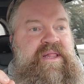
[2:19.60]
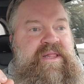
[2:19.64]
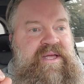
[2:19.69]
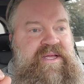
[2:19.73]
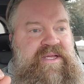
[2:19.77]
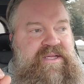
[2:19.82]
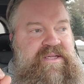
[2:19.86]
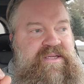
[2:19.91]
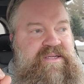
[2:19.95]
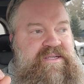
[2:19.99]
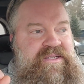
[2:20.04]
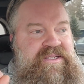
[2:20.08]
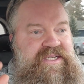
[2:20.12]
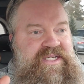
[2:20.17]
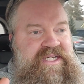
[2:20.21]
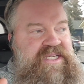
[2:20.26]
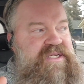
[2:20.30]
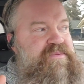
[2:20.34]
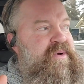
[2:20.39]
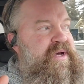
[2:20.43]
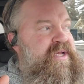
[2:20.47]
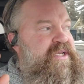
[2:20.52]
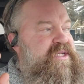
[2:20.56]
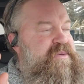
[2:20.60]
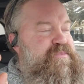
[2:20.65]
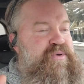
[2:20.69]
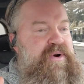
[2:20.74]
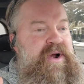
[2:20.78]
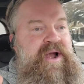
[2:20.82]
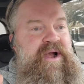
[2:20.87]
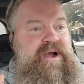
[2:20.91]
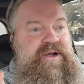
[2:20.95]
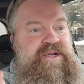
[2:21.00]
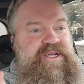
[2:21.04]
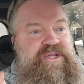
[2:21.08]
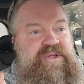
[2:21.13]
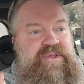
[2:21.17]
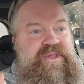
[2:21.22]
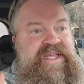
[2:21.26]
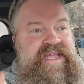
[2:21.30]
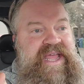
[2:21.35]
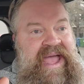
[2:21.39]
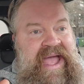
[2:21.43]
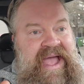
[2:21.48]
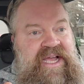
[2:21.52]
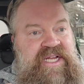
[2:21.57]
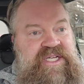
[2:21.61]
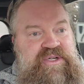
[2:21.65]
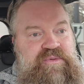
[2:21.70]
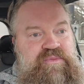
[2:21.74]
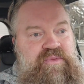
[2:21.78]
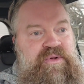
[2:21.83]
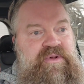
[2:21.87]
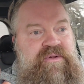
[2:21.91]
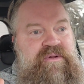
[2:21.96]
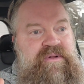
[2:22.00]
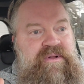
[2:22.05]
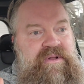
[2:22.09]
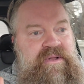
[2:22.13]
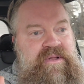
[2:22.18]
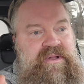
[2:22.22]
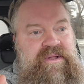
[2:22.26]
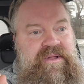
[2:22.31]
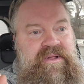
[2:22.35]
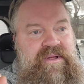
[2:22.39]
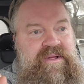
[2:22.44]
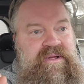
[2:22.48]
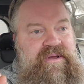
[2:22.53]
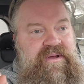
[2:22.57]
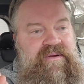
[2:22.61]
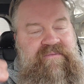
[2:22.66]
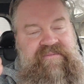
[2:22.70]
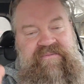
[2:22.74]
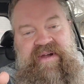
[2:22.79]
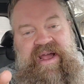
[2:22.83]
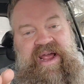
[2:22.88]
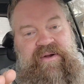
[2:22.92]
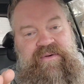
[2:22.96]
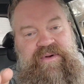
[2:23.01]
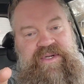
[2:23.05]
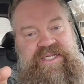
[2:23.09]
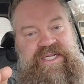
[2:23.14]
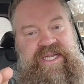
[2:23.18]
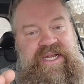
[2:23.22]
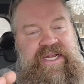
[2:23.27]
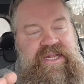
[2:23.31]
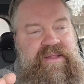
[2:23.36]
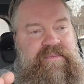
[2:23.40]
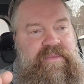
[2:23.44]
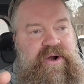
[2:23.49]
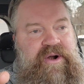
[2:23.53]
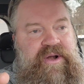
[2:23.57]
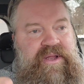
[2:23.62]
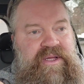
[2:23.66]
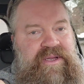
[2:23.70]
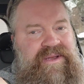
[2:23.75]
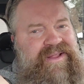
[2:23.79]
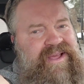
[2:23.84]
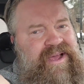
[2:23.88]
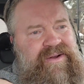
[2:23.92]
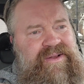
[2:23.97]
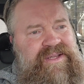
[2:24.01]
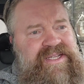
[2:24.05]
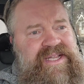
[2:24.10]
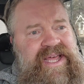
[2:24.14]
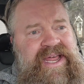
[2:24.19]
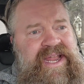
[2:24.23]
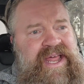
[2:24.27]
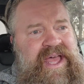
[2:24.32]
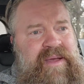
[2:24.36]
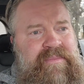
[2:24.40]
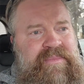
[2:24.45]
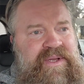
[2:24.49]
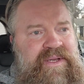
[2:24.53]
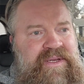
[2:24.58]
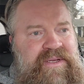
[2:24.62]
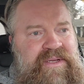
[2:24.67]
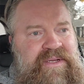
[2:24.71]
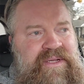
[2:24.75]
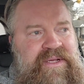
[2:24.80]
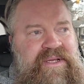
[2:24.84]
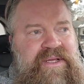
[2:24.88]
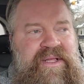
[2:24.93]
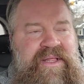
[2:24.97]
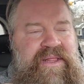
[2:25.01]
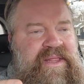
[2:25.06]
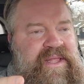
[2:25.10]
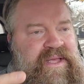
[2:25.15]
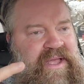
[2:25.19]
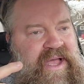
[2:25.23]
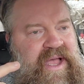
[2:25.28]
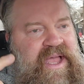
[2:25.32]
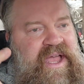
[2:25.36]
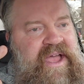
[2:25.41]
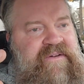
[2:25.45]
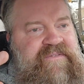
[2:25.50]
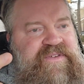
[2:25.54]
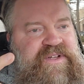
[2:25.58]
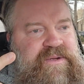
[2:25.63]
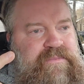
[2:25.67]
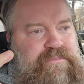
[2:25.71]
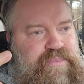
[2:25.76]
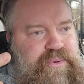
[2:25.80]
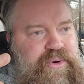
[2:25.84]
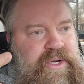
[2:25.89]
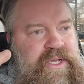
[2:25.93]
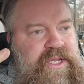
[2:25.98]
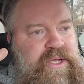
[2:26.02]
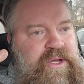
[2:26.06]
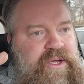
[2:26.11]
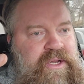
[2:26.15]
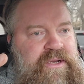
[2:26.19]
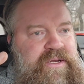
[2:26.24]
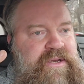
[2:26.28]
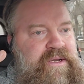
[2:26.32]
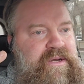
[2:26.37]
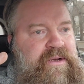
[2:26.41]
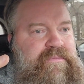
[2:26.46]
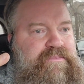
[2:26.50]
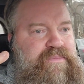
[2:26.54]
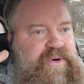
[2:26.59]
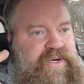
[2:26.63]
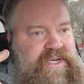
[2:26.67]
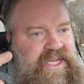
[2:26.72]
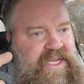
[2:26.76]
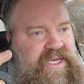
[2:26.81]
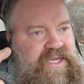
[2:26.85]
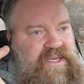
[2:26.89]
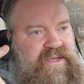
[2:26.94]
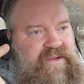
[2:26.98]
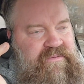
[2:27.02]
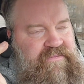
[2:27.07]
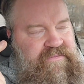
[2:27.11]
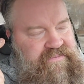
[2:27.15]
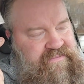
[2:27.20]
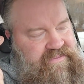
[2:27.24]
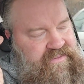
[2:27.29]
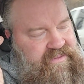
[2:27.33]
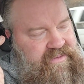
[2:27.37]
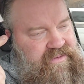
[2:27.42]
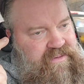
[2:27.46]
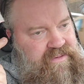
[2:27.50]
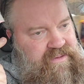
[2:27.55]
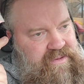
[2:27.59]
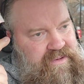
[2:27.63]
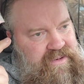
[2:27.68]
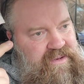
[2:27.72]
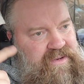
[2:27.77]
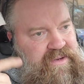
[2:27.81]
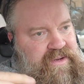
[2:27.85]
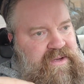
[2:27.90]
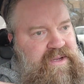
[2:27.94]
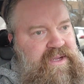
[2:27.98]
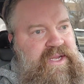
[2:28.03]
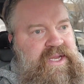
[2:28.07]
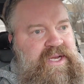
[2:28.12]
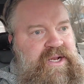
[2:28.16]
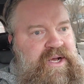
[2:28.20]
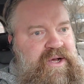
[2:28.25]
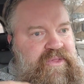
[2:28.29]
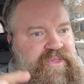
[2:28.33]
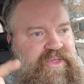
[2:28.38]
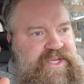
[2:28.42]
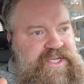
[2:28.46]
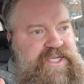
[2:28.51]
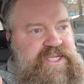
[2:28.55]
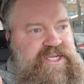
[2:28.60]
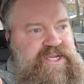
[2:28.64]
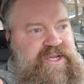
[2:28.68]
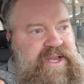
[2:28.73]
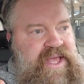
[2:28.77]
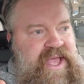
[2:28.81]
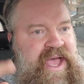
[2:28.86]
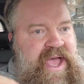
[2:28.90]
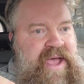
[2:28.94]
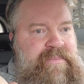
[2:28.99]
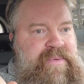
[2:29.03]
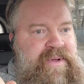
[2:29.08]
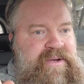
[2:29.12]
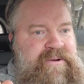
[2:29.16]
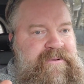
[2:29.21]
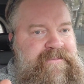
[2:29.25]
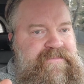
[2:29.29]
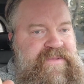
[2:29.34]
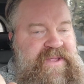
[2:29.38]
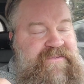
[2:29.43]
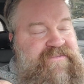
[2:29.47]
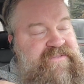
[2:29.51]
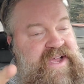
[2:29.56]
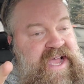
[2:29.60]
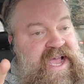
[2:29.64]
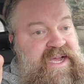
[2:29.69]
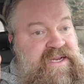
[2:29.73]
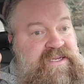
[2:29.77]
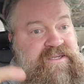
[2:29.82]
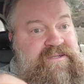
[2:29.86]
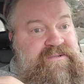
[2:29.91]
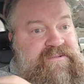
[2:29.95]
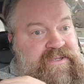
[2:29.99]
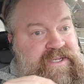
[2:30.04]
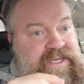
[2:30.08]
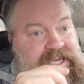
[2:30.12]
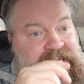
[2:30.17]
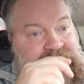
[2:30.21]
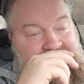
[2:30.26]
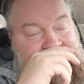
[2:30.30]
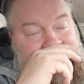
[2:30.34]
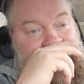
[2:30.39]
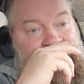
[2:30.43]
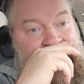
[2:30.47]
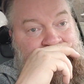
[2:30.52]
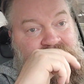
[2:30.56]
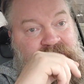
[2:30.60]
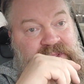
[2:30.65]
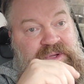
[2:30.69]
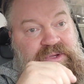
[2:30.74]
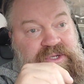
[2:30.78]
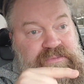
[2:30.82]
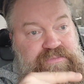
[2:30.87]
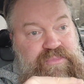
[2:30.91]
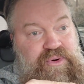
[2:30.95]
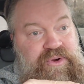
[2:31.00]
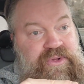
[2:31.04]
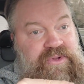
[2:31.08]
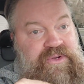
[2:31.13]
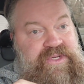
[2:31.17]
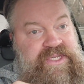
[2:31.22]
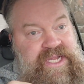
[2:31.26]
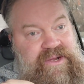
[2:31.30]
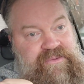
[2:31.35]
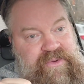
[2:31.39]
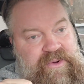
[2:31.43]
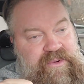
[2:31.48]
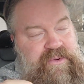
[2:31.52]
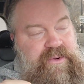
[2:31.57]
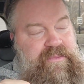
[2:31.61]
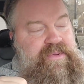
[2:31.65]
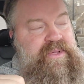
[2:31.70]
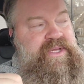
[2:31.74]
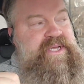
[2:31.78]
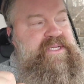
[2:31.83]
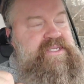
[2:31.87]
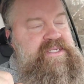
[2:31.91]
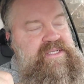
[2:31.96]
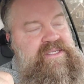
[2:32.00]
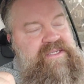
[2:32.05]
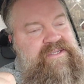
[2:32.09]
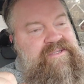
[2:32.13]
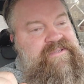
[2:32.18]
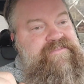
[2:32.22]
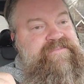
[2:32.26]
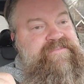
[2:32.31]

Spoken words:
like 6 months prior to the actual virus hitting the market. How does that happen? Like, I have some pretty good predictive, this is going to happen. In fact, like I said, with those boilers that we replaced,